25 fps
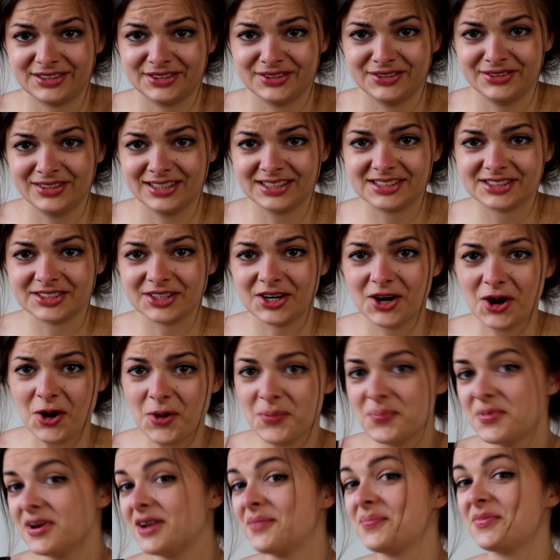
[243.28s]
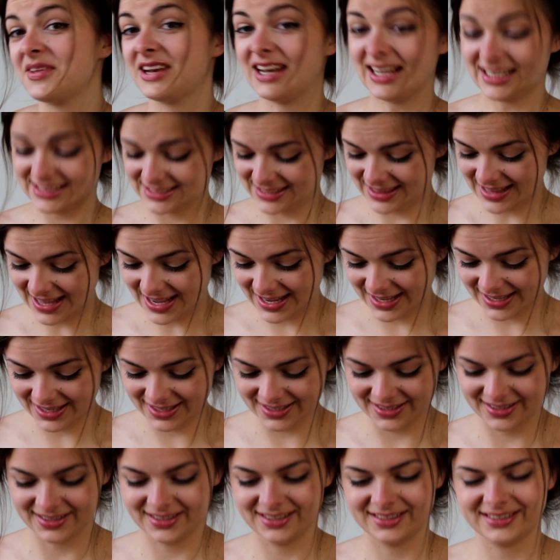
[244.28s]
So let's open up the next thing.
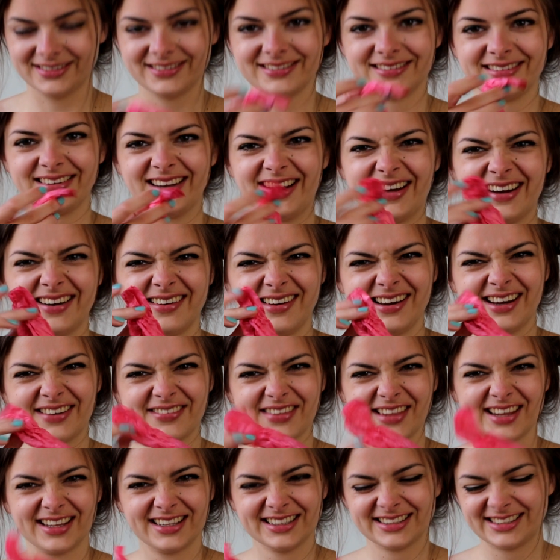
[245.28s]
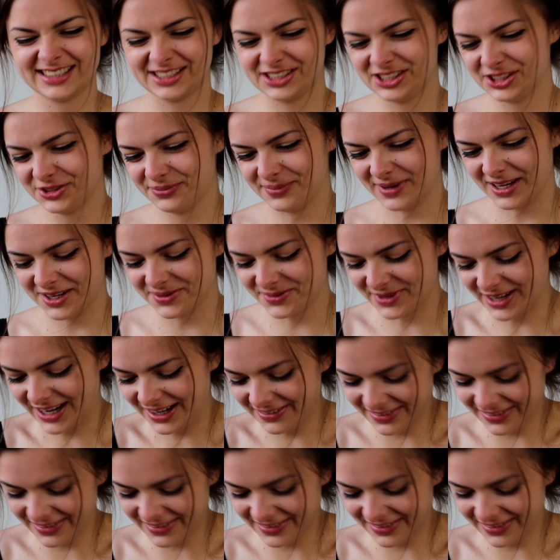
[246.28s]
Oh, I love the little tissue paper.